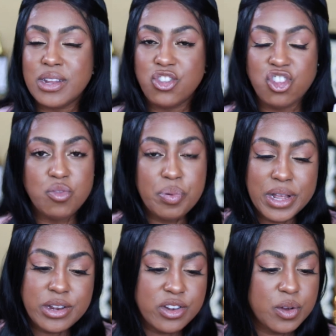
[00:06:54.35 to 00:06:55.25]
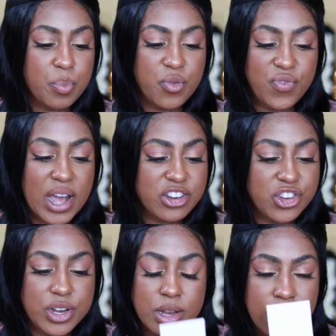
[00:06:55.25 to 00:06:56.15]
It's just blended to
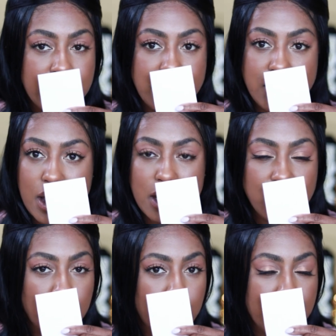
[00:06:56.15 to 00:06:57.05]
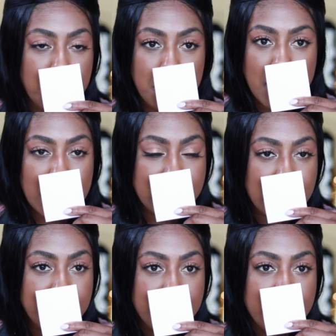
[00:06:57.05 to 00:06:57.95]
perfection. Sandalwood, musk.